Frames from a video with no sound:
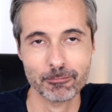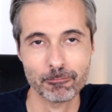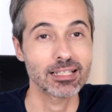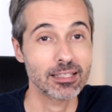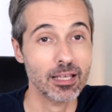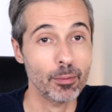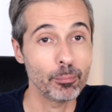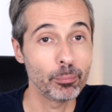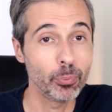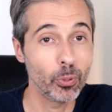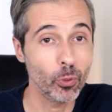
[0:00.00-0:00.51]
At
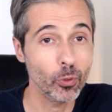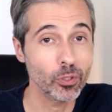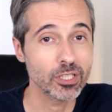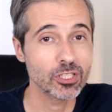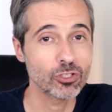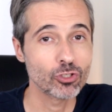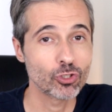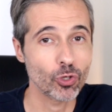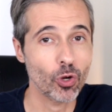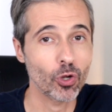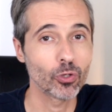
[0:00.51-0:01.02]
some
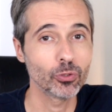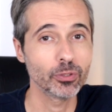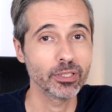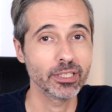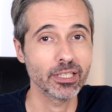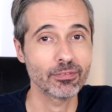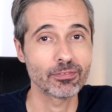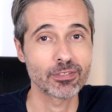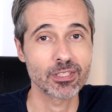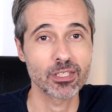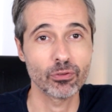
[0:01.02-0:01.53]
point, Drogo
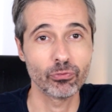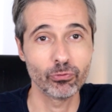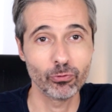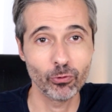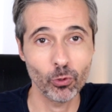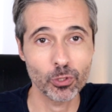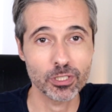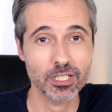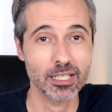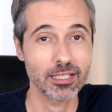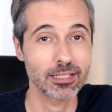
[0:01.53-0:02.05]
leaves the
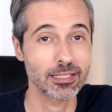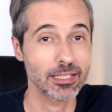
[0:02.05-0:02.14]
fort